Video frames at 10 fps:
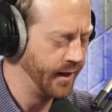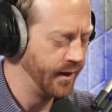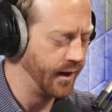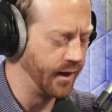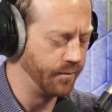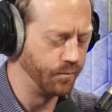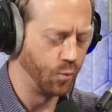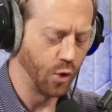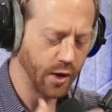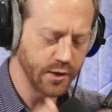
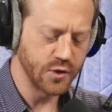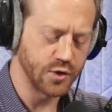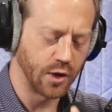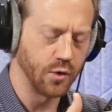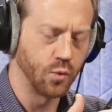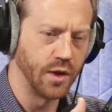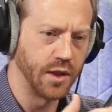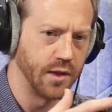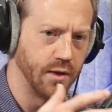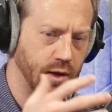We're going to start
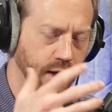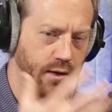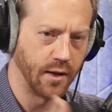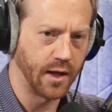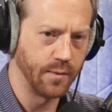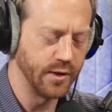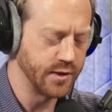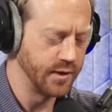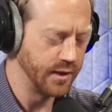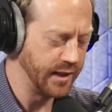with, like I
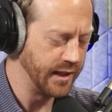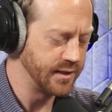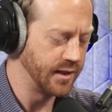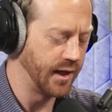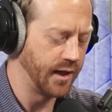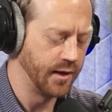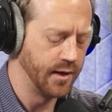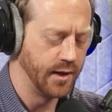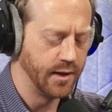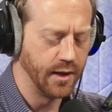mentioned, the knee today.
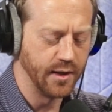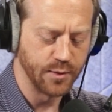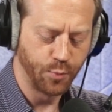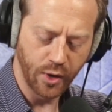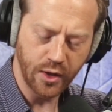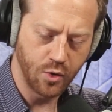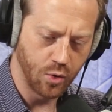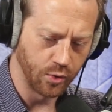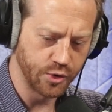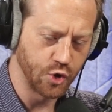It's a pretty
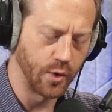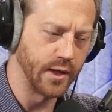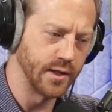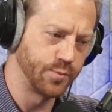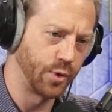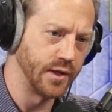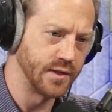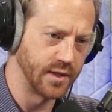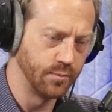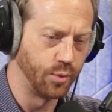cool joint. It's pretty
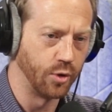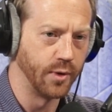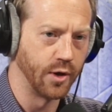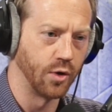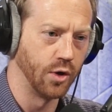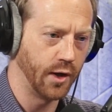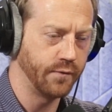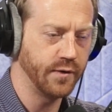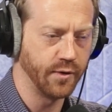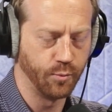simple, but there are a lot of
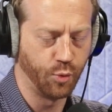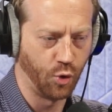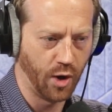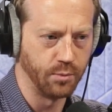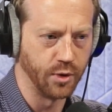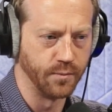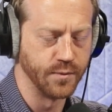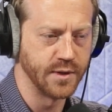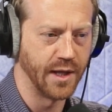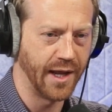different
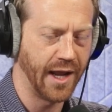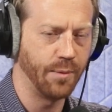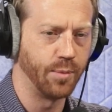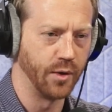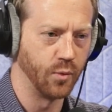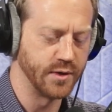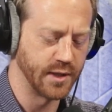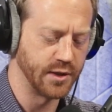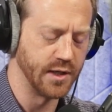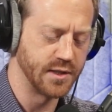problems that happen with
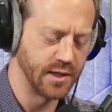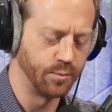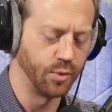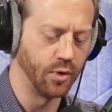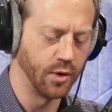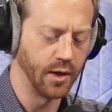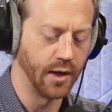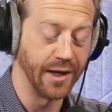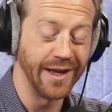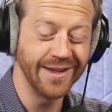such a simple
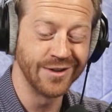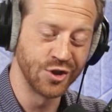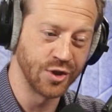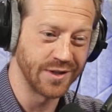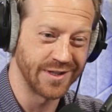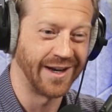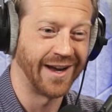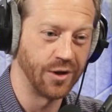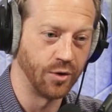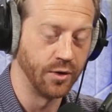
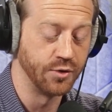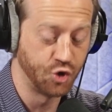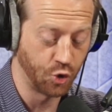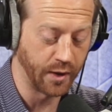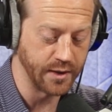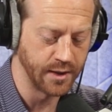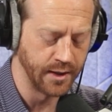hinge-style joint.